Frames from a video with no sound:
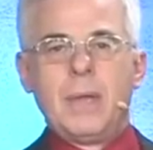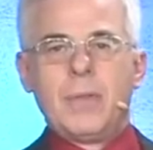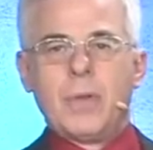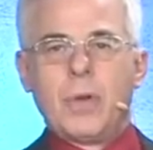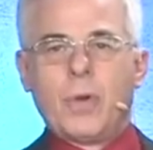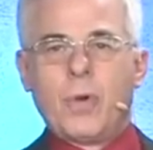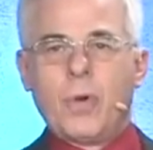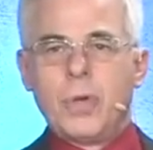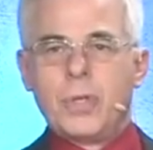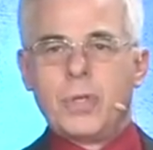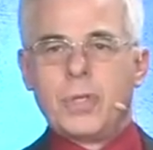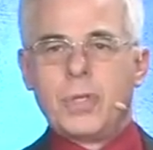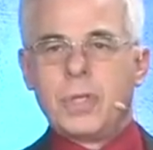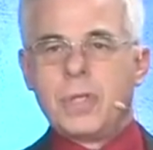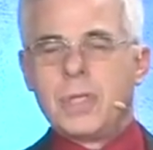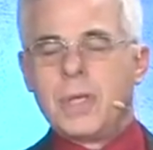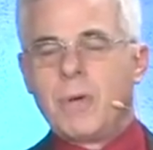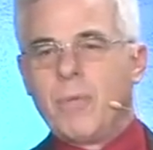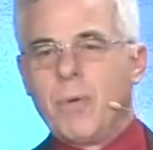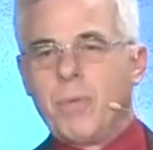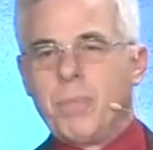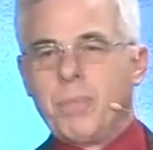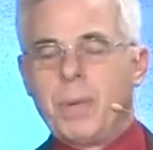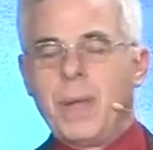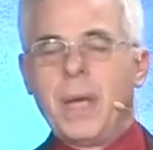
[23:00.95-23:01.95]
The Christians
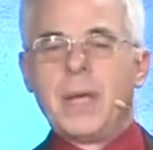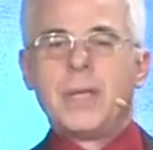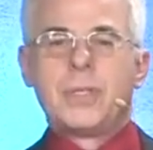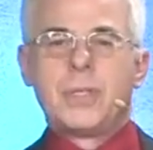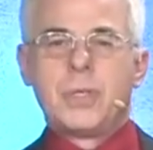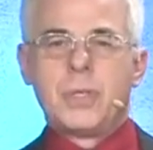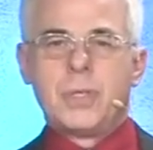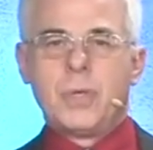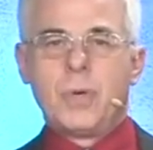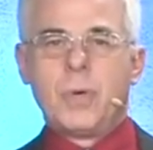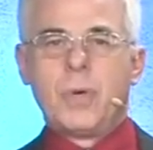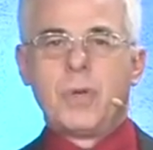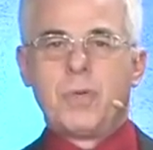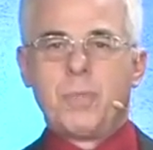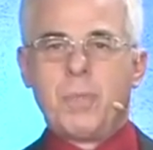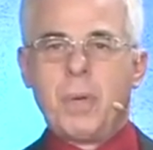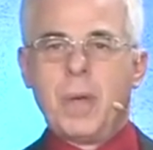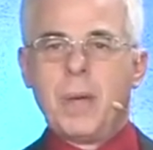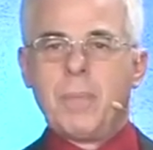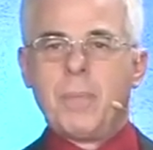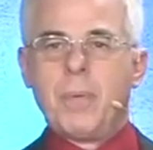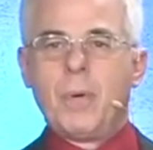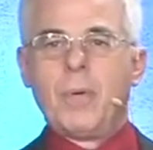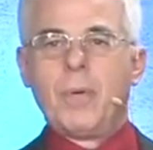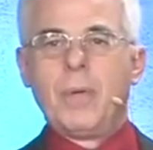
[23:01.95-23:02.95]
have replaced the Jewish
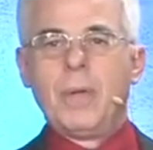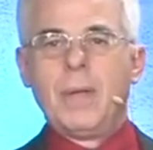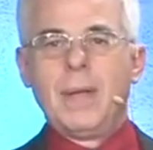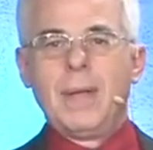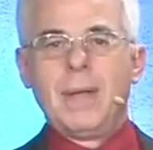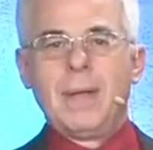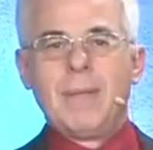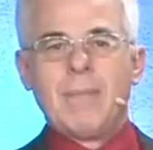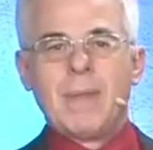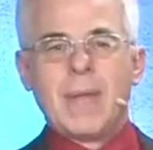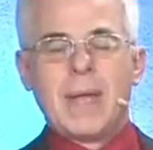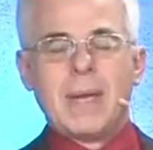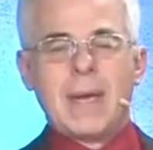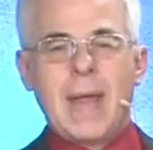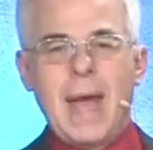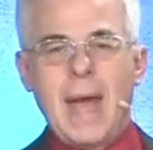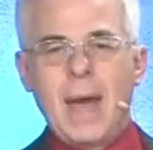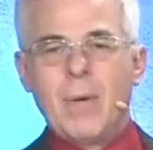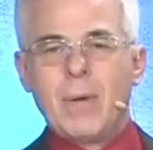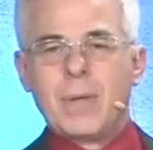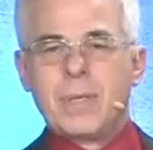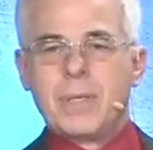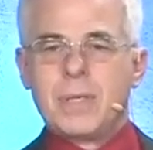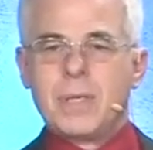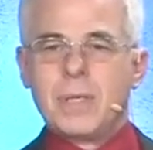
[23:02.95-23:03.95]
people. And
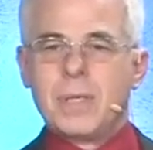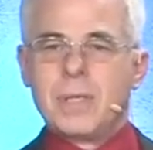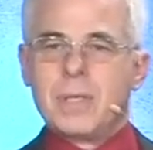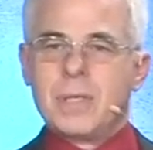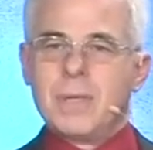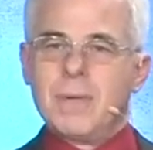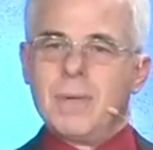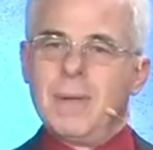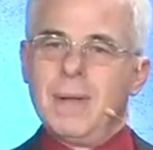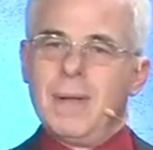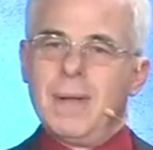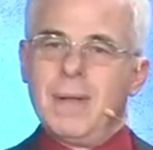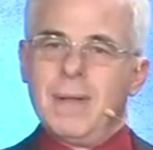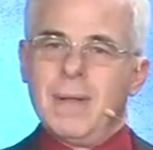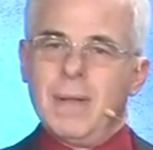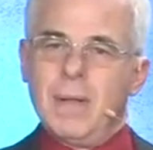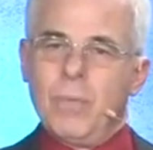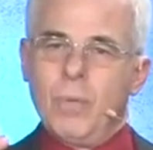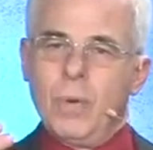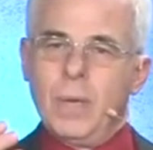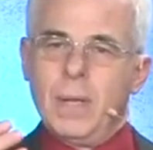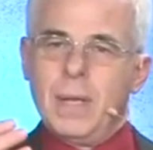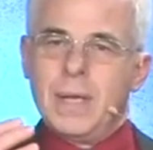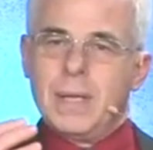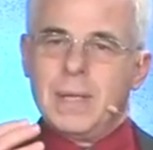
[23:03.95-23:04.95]
now it
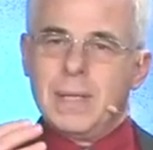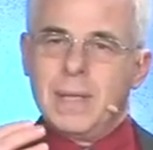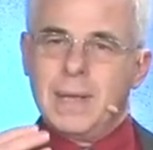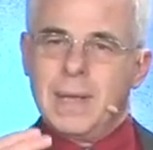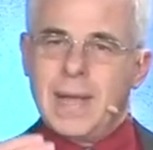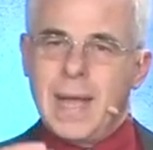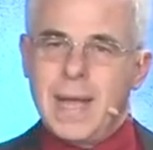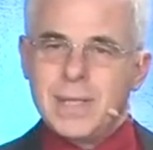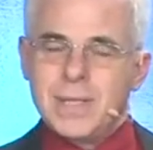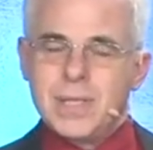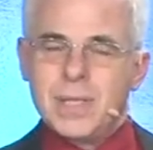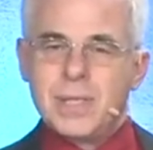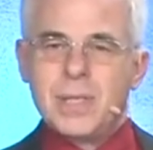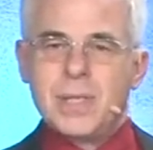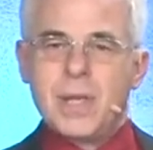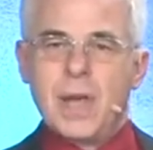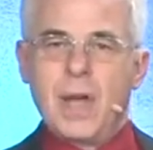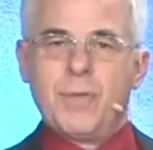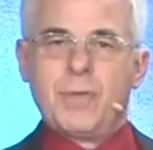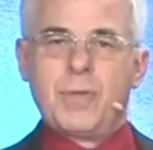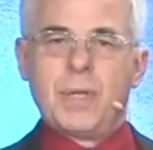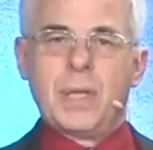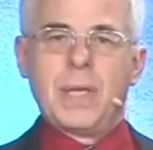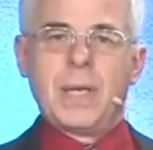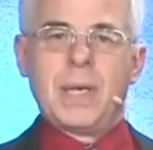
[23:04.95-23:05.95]
lends
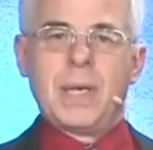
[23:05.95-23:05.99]
itself to